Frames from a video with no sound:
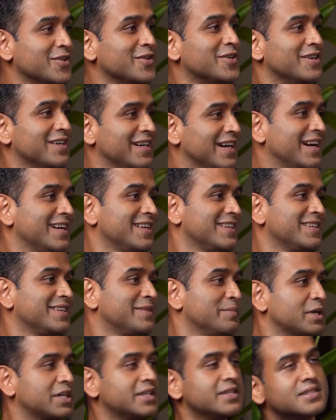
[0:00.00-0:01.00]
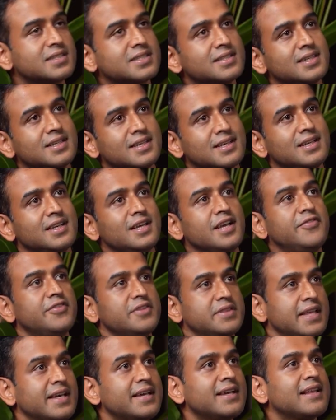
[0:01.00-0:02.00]
you know. And because if
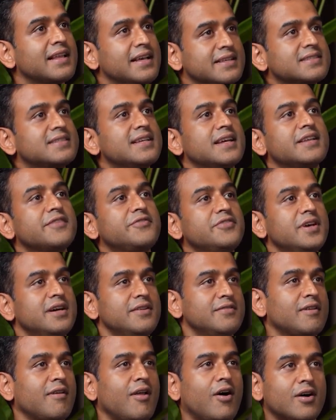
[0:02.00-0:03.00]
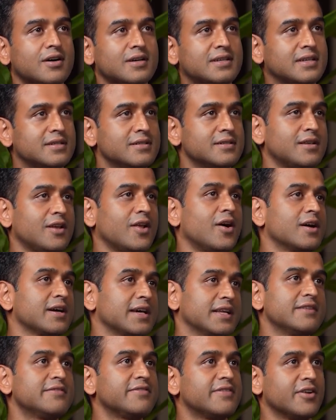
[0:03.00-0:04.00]
you think, as I said, if you have a long
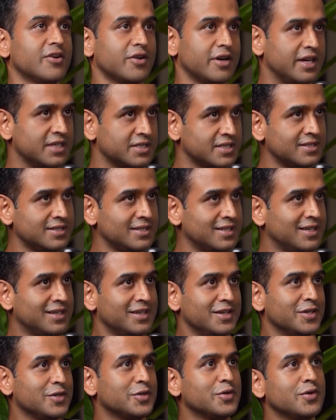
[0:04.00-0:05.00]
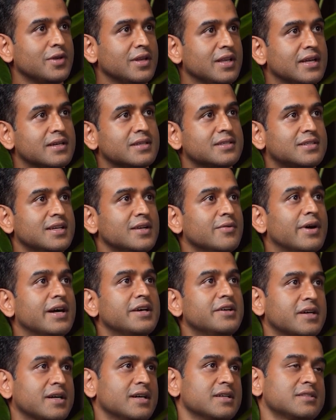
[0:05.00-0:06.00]
enough horizon, you'll understand
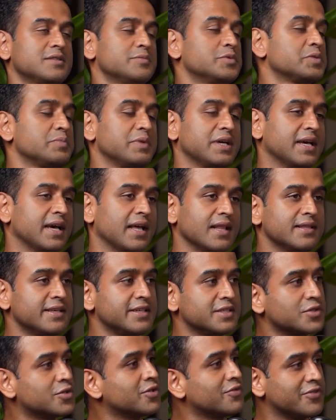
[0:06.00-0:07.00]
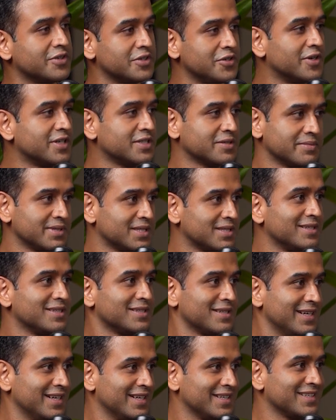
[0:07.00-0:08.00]
why your customers being healthy is good for you as a
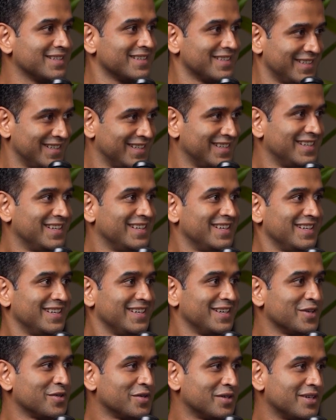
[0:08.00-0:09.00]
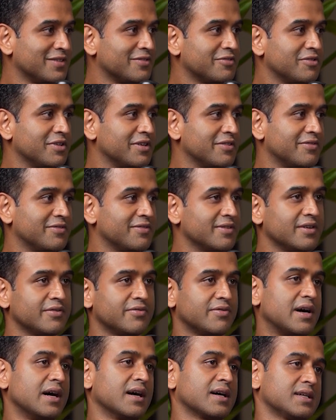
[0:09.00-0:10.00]
business, right? As in, you know,
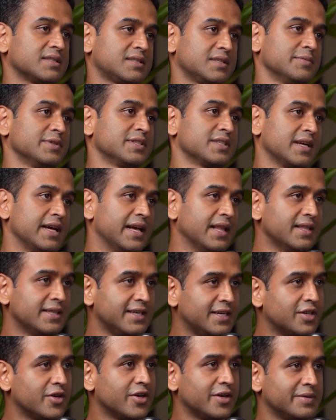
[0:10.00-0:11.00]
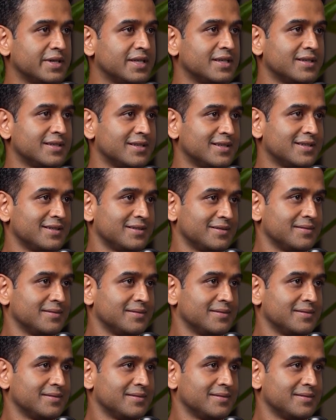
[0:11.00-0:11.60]
if our customers are healthy, you know, I mean,